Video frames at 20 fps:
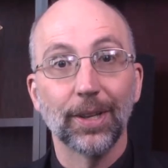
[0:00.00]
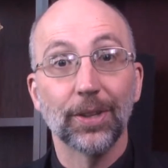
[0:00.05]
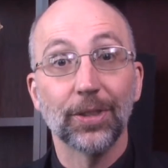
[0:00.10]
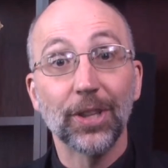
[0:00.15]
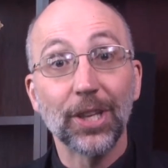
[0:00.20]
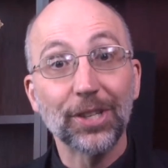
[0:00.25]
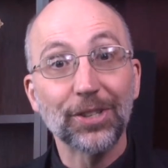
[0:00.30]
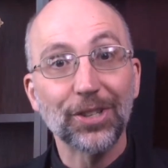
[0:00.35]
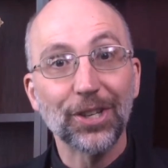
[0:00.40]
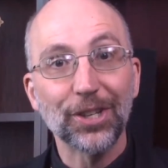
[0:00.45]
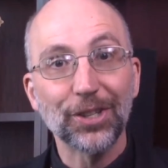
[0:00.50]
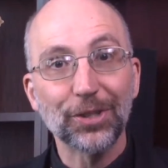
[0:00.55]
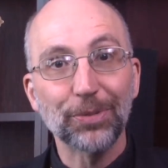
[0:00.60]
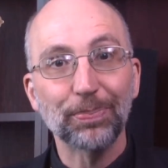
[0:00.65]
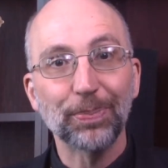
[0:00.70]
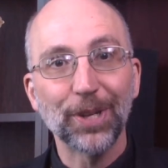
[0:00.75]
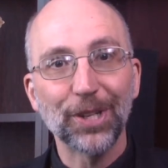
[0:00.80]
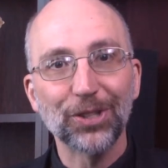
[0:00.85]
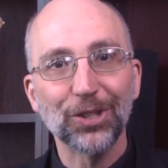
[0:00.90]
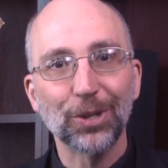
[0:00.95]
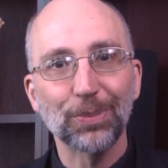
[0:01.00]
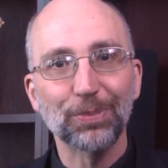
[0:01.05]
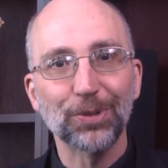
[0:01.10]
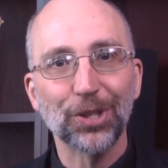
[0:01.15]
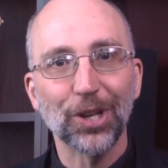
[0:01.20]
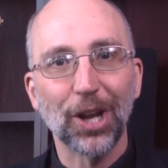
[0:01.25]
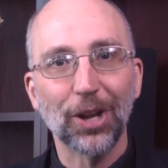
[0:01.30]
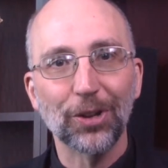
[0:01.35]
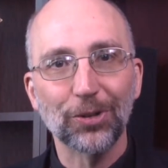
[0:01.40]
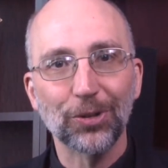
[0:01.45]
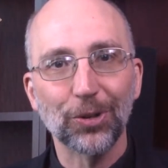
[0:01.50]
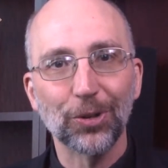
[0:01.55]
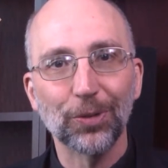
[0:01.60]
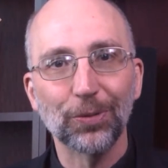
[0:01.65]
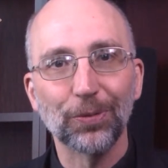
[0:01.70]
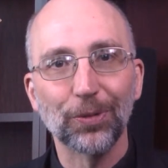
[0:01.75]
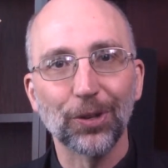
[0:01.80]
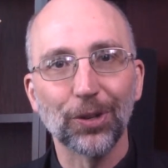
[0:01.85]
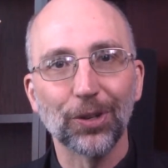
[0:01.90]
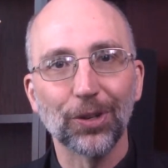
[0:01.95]
This is Bishop John
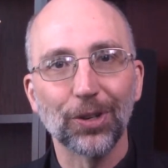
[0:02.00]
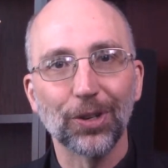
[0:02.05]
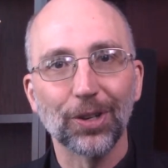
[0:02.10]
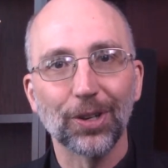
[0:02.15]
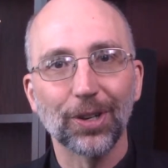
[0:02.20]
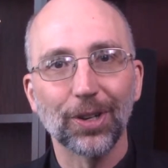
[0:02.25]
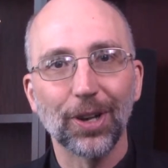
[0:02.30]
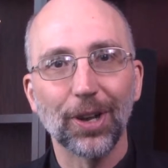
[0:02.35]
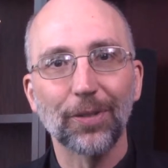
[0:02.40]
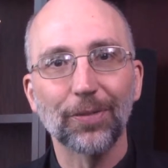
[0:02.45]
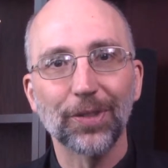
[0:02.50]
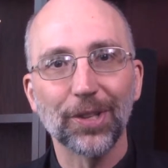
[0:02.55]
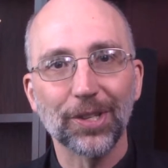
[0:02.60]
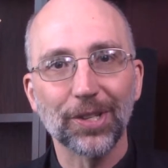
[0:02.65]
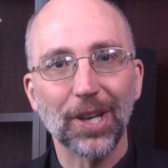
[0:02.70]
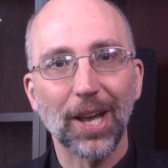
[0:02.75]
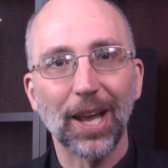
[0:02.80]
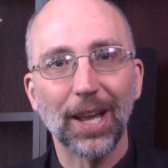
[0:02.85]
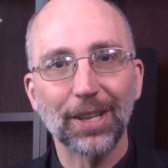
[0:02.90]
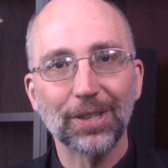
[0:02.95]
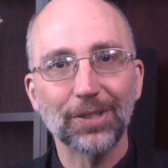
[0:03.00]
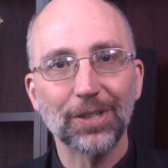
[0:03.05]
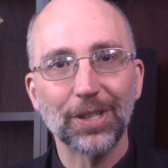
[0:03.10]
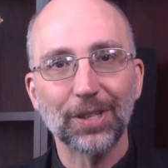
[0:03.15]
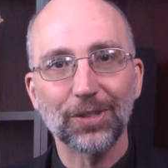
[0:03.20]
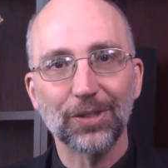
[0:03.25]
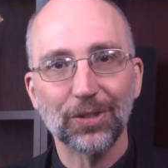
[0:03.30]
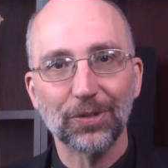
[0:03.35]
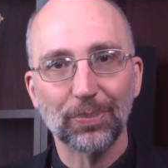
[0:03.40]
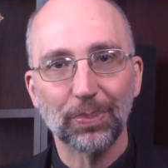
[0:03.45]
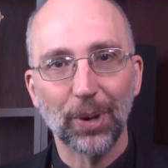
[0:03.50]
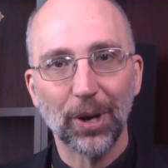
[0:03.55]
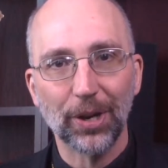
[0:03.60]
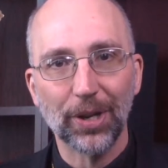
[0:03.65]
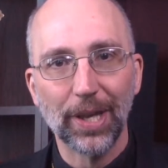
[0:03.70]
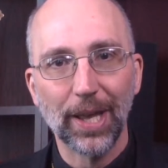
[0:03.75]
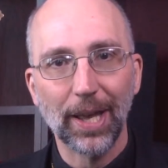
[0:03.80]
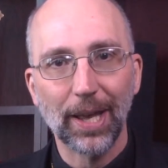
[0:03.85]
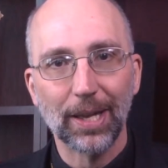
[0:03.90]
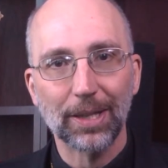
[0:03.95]
Doerfler of the Diocese of
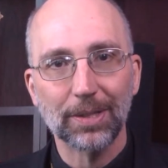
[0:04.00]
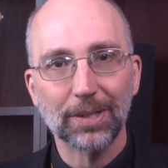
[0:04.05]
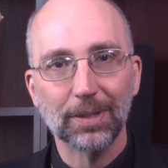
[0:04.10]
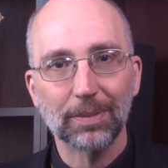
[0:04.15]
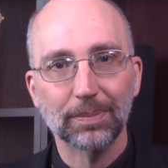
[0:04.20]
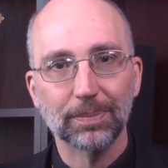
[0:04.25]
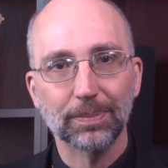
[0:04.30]
Marquette.